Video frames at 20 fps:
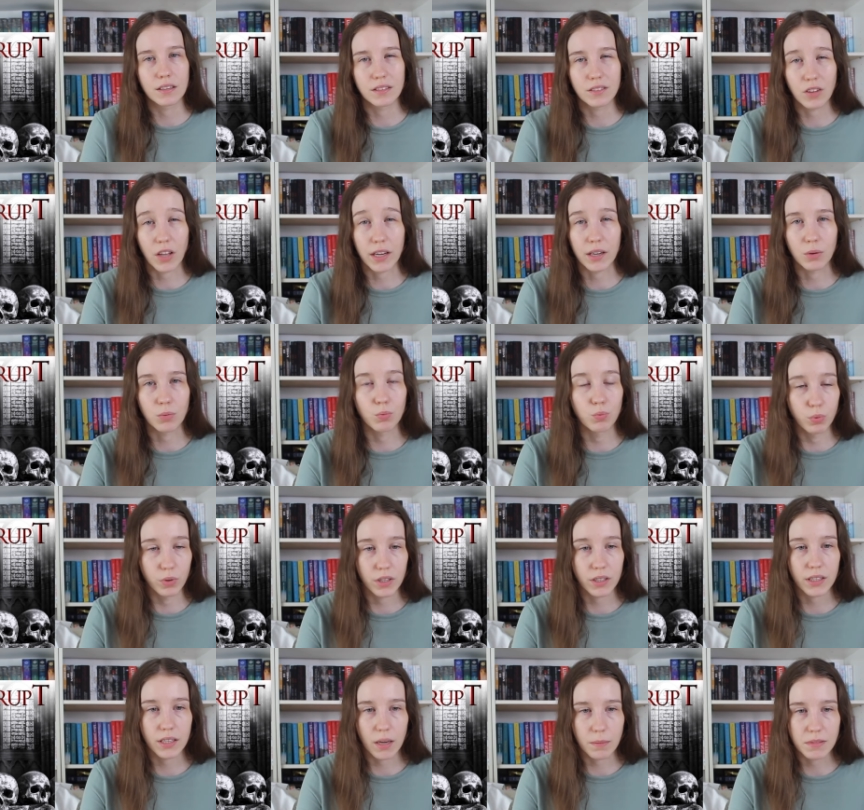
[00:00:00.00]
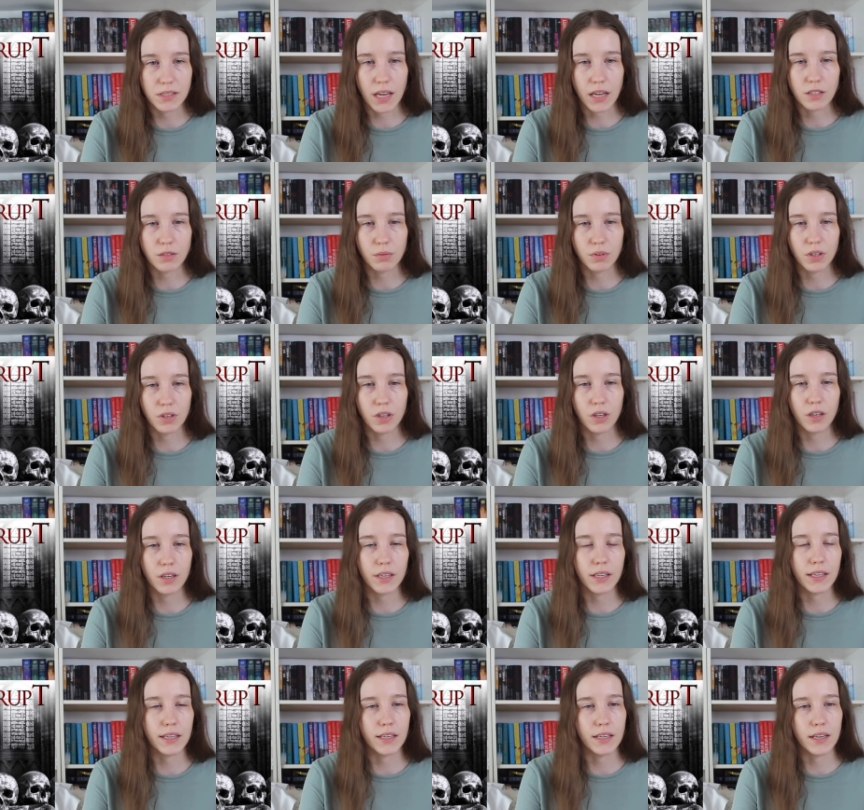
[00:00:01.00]
like really obsessed with her.
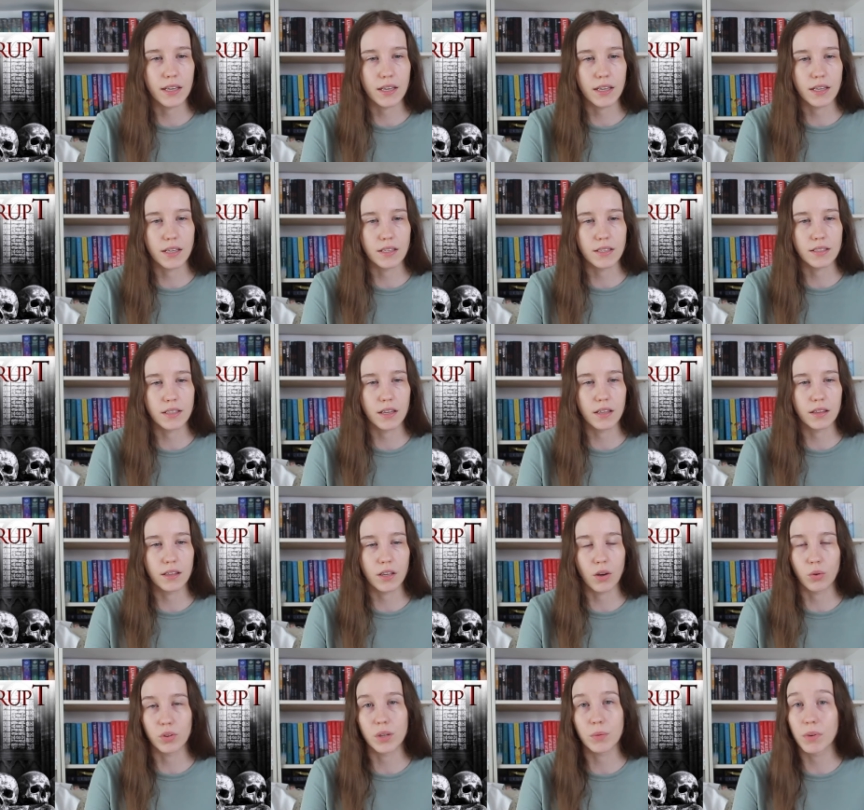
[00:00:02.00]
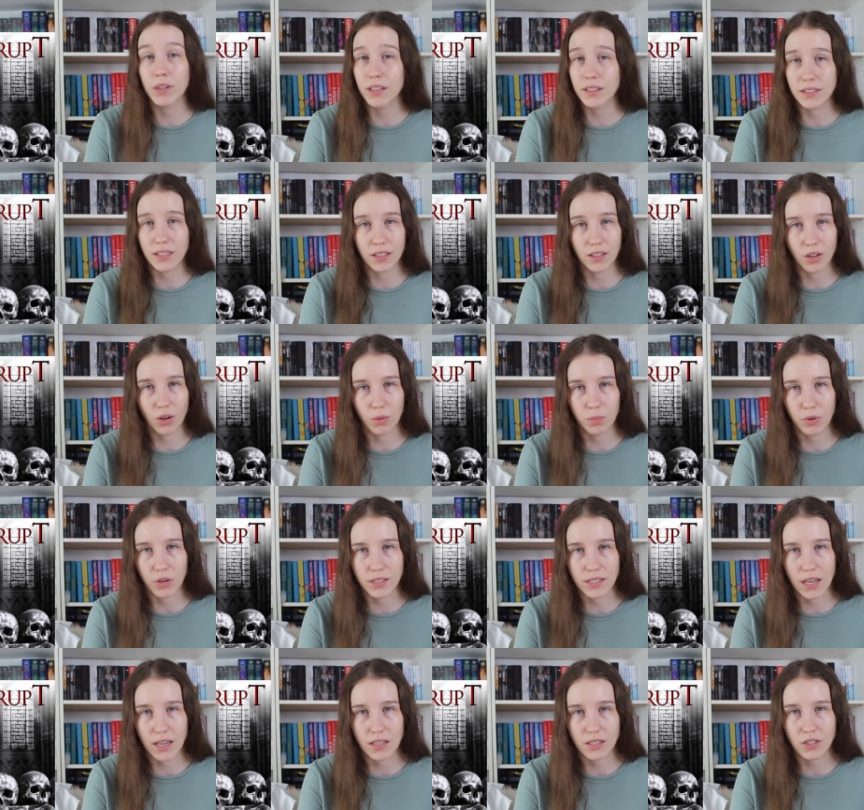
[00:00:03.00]
He is the only one that didn't go to
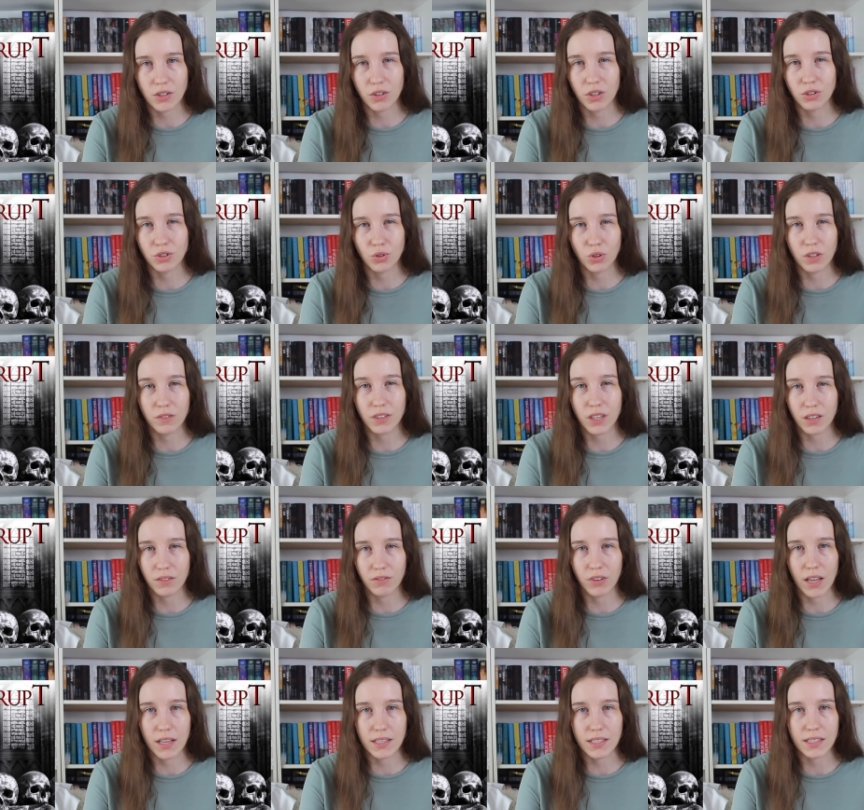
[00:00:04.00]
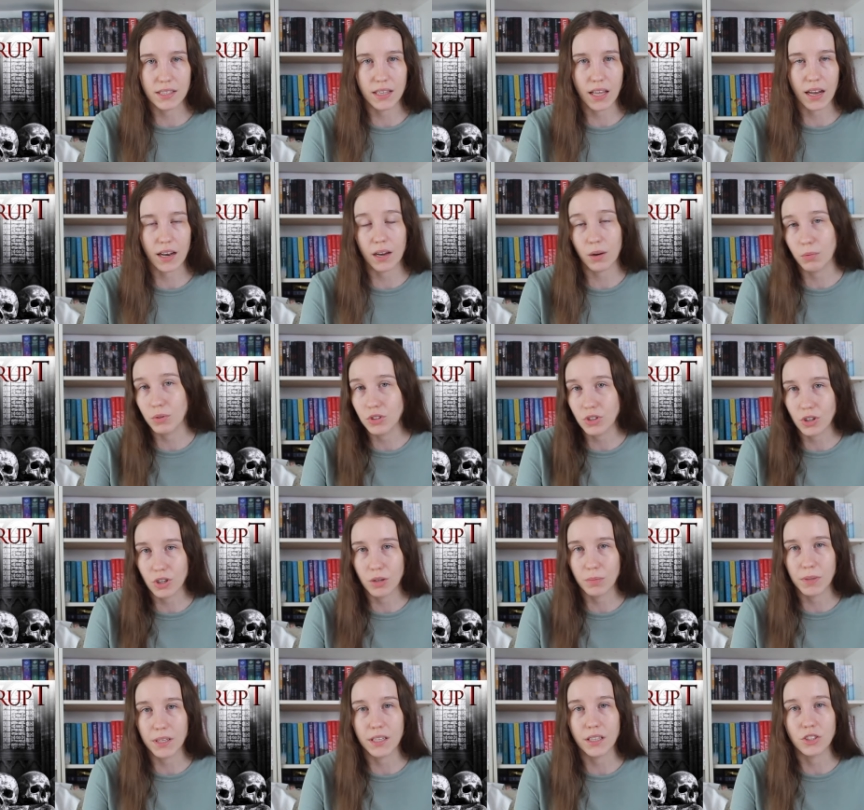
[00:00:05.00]
prison, so they're sort of convinced that it was
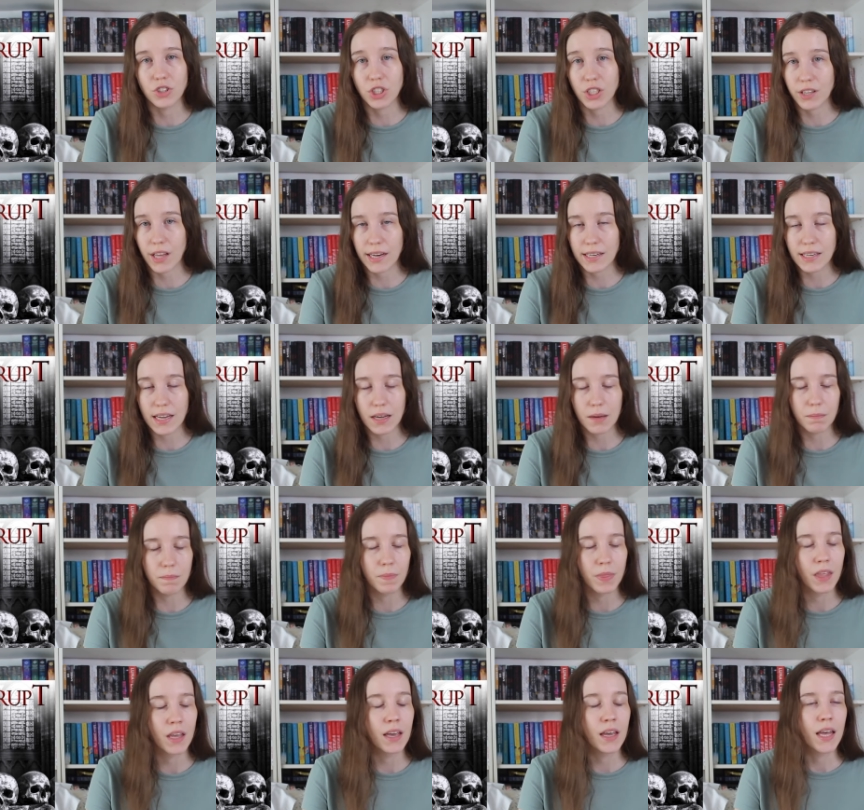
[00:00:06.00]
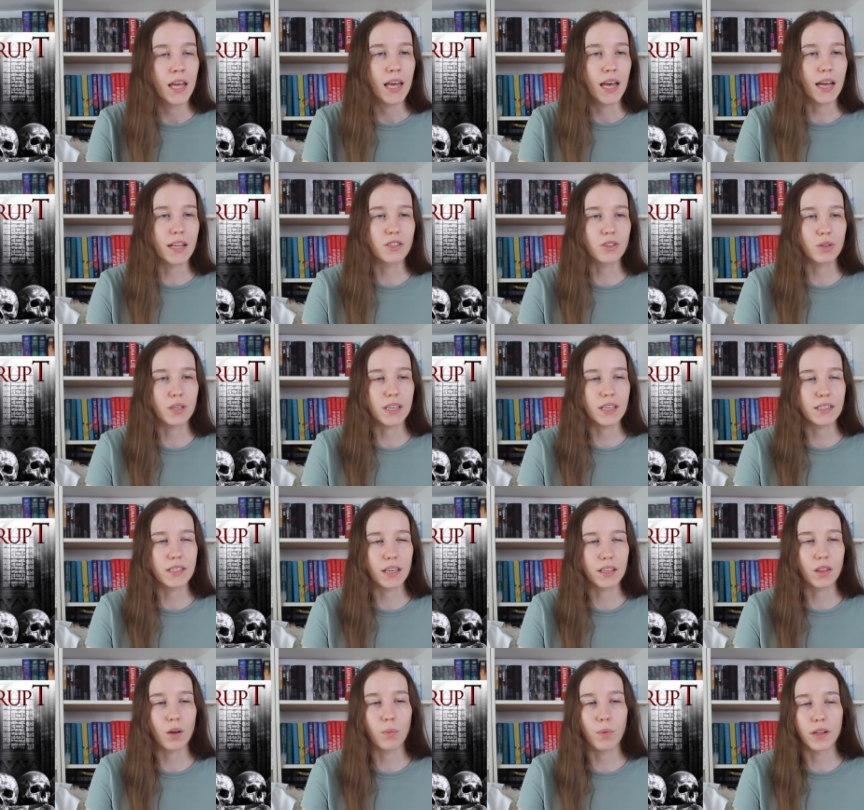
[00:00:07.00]
her because she liked him. And so he's
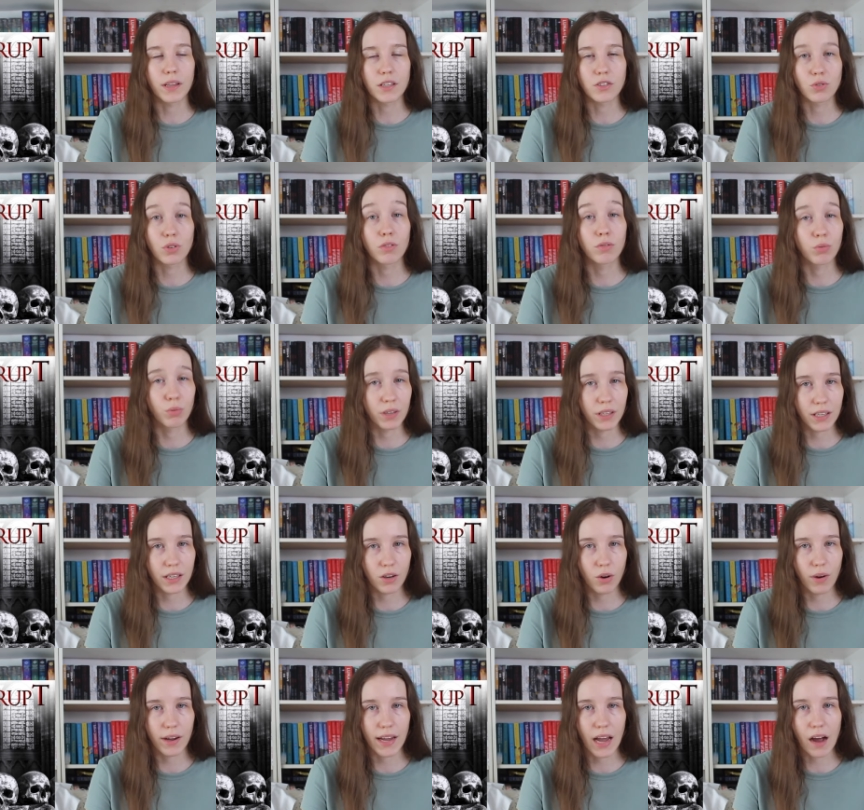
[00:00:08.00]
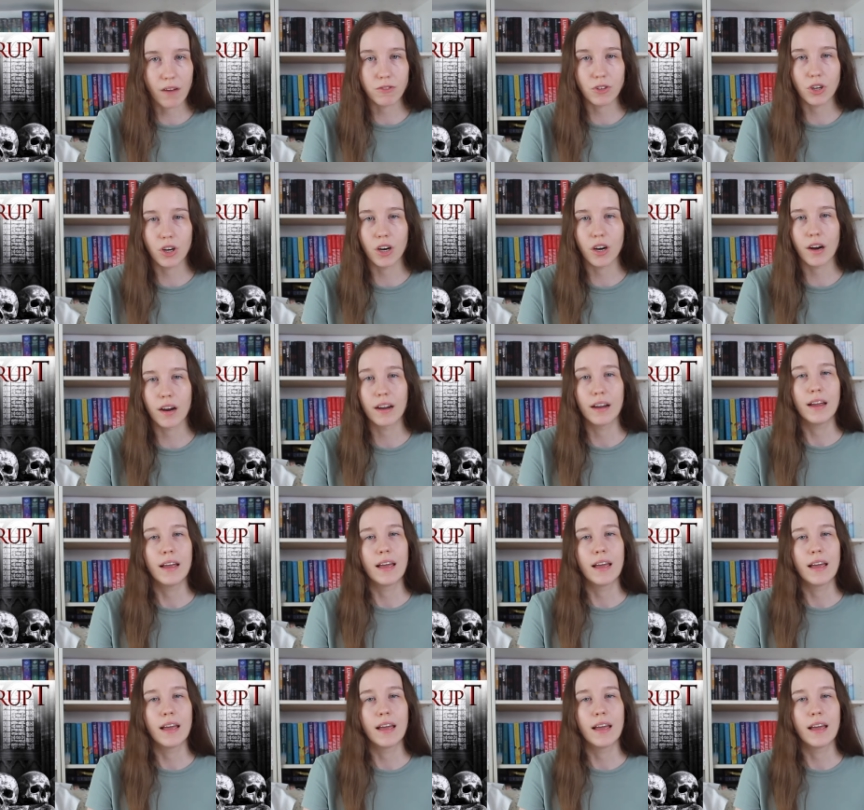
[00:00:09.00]
like the one that's sort of really going after her.